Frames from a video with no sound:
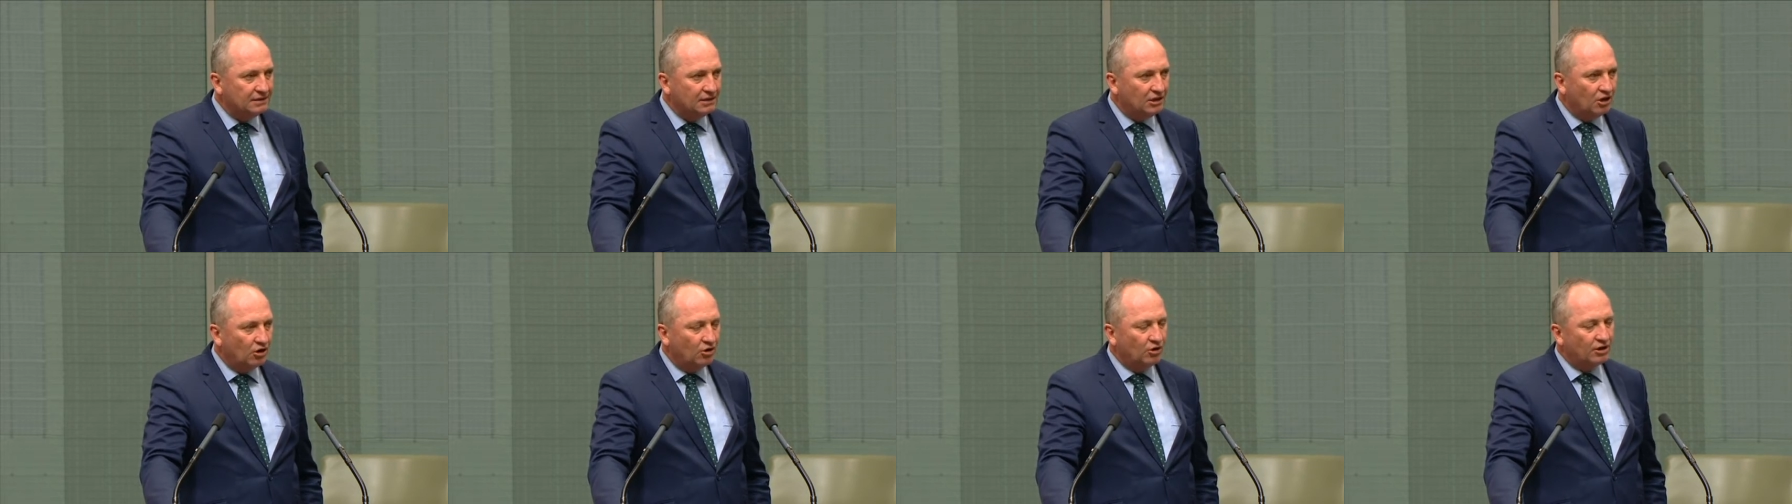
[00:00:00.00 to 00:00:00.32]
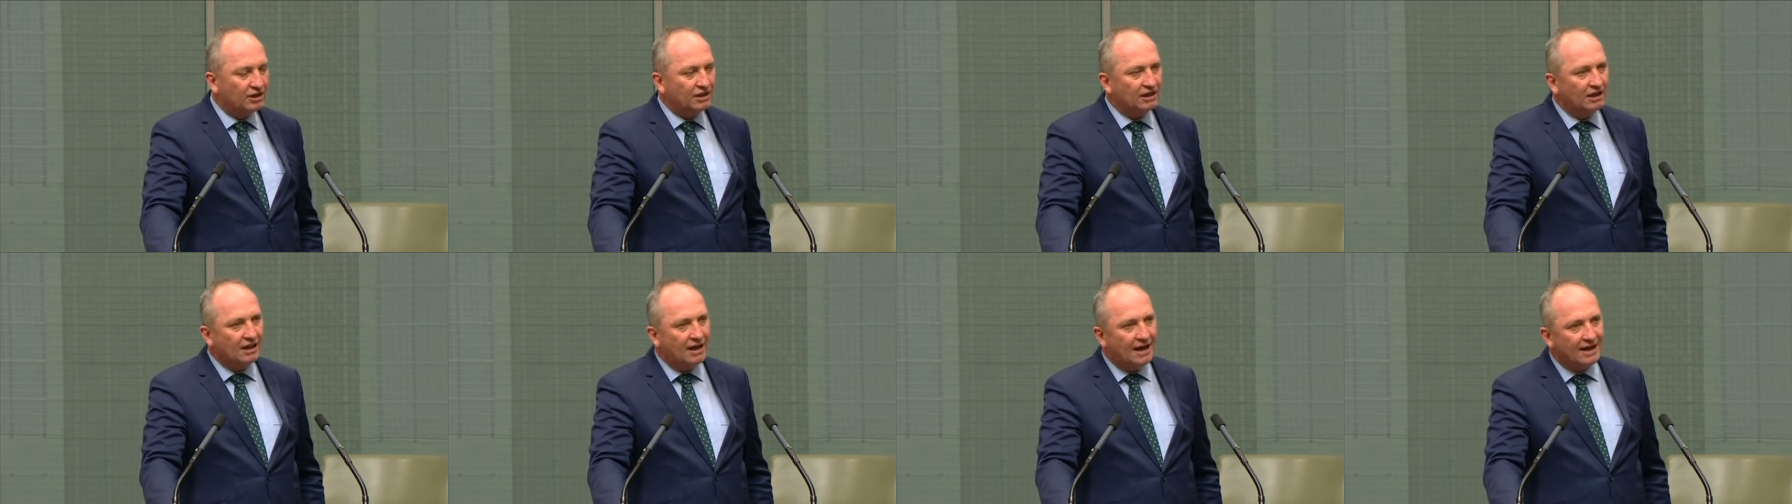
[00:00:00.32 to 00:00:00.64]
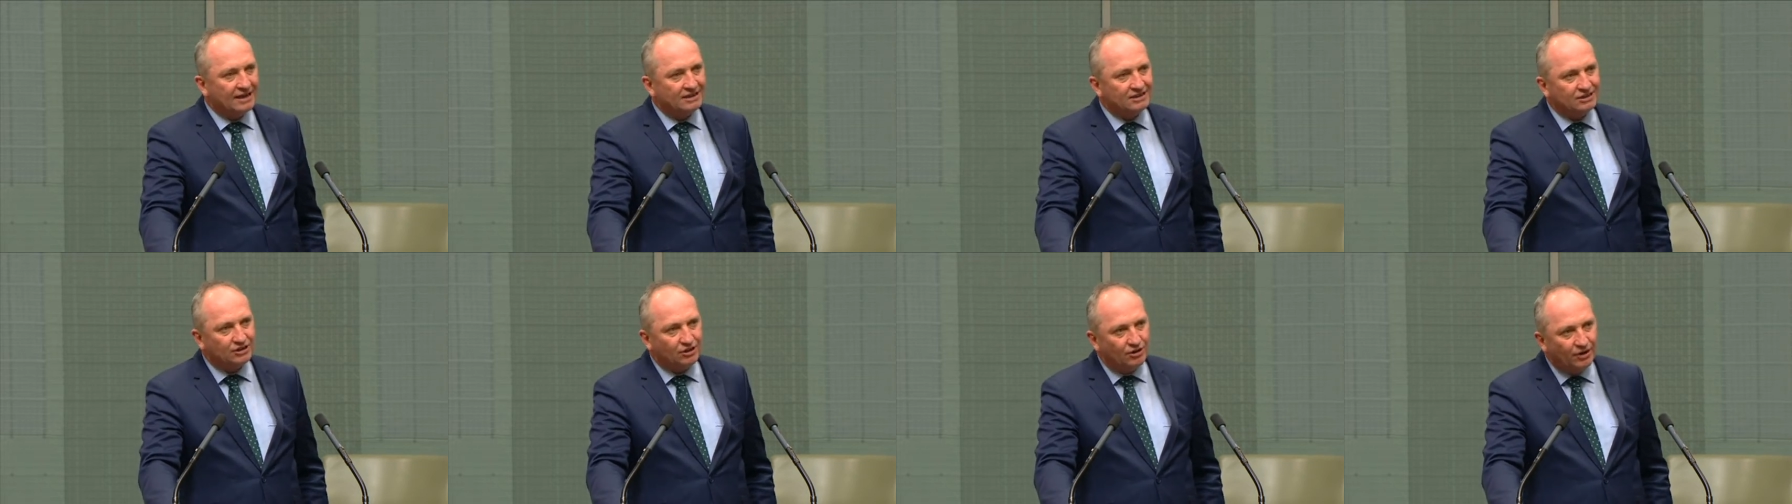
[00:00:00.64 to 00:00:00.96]
or at
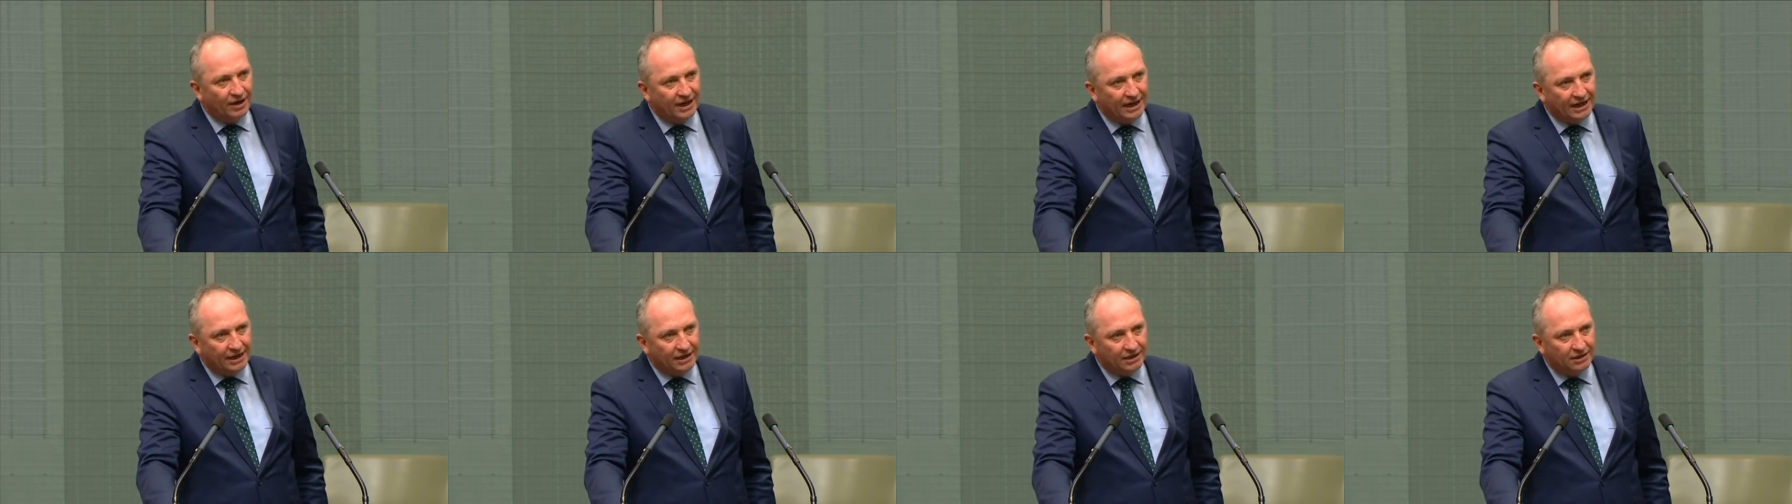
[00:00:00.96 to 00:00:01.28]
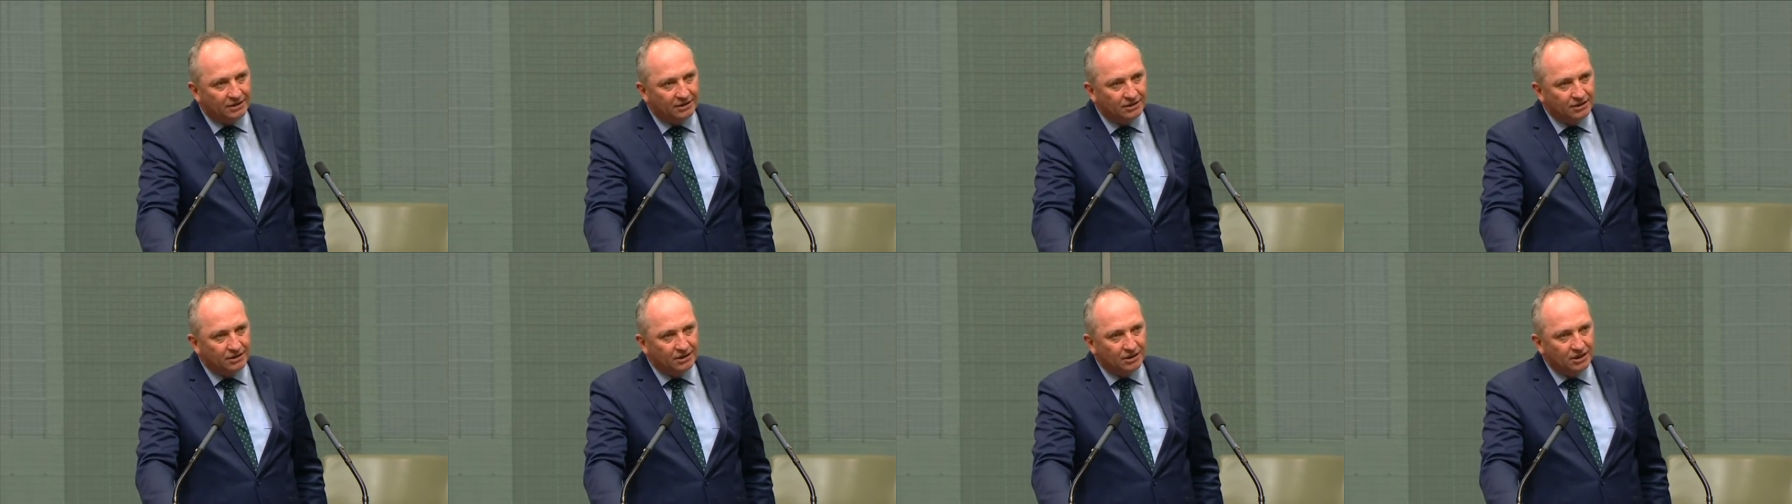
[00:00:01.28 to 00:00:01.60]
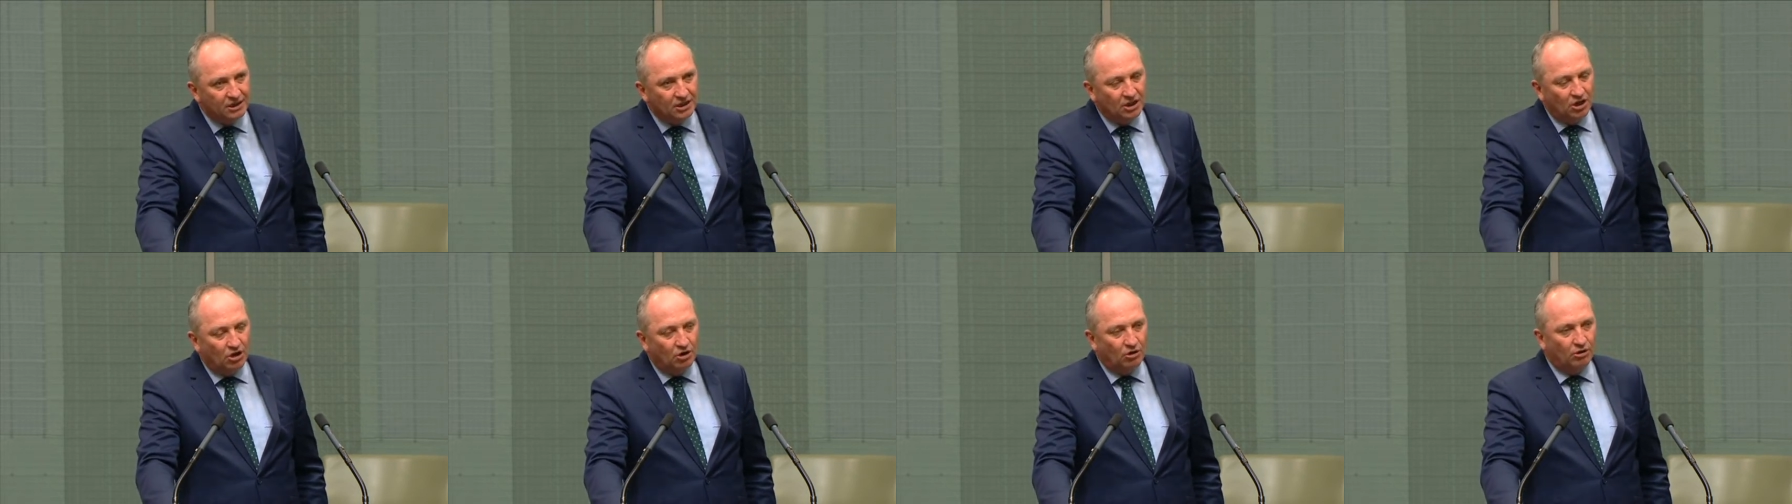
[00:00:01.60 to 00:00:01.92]
Clark's Creek,
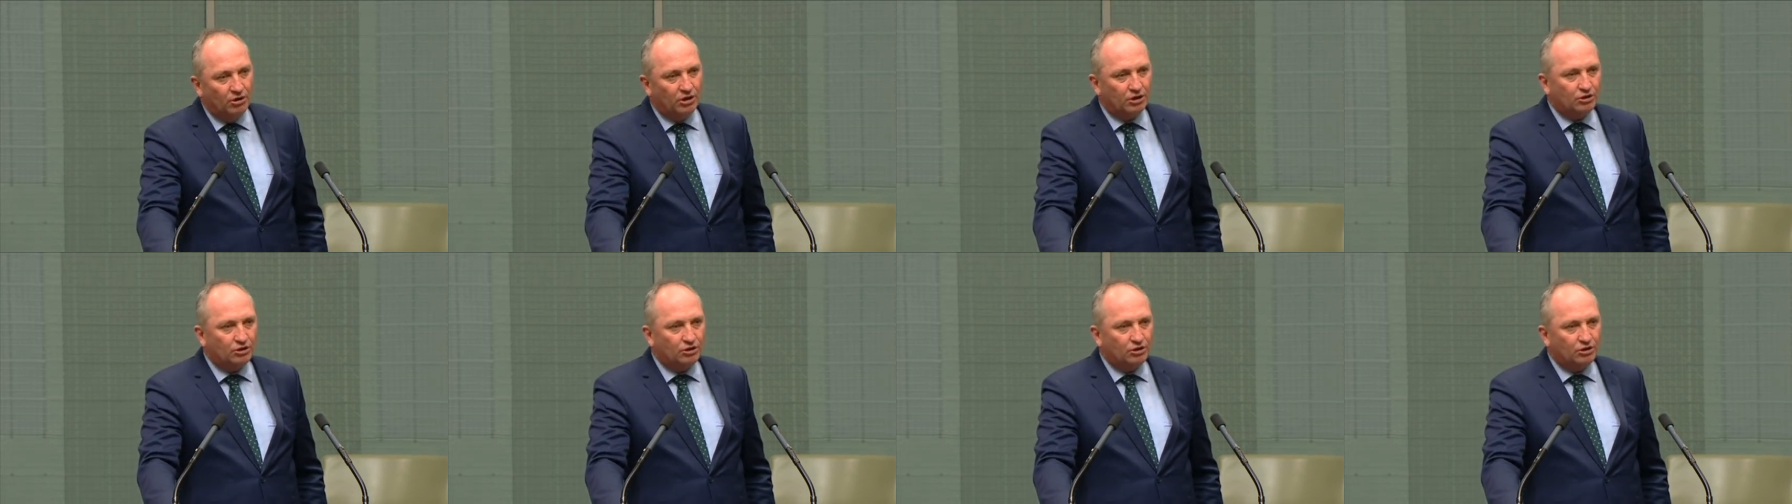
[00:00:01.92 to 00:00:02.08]
or